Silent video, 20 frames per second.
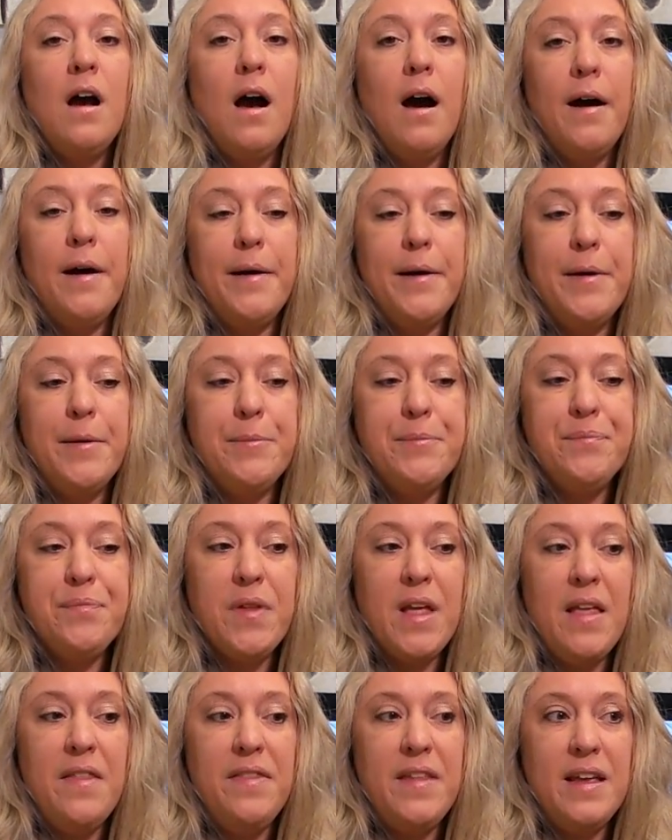and
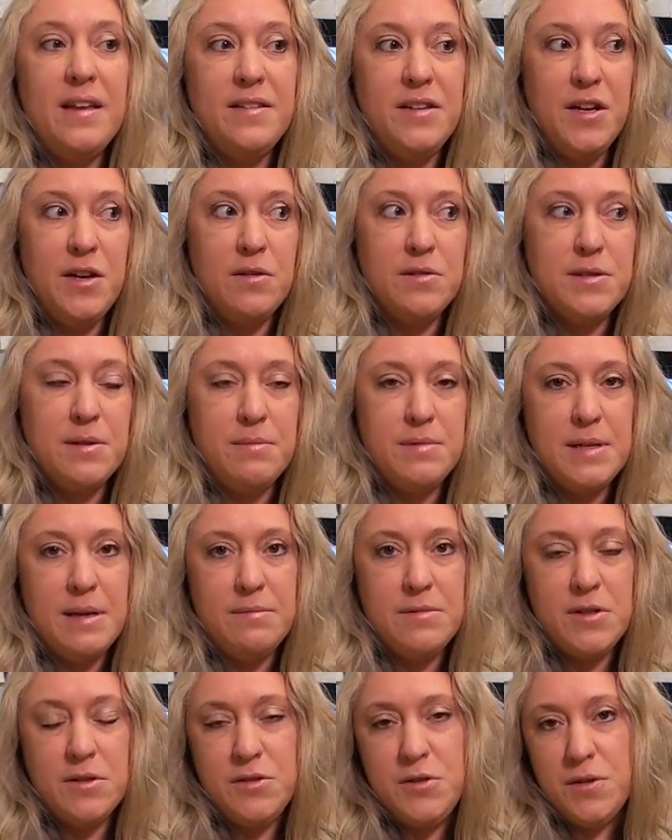then
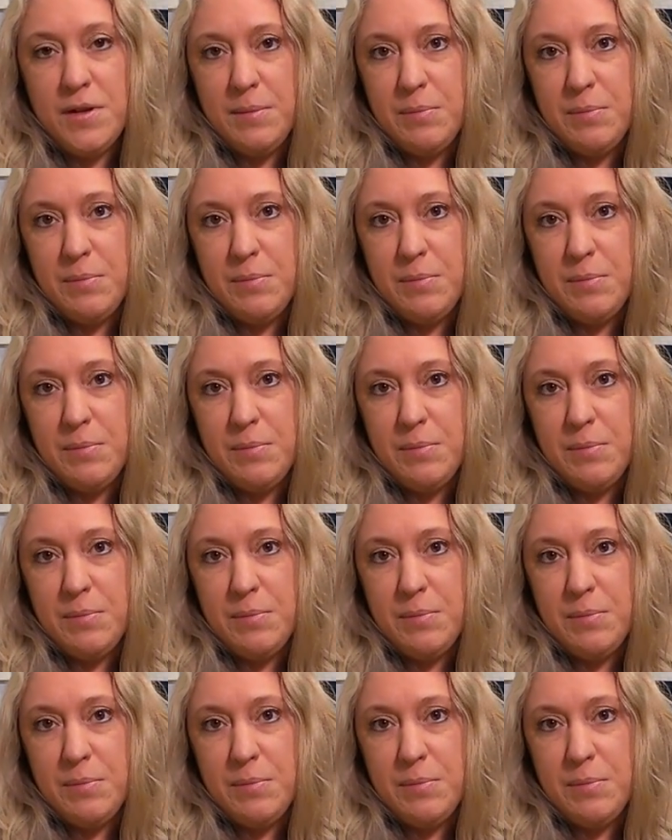sometimes they'll do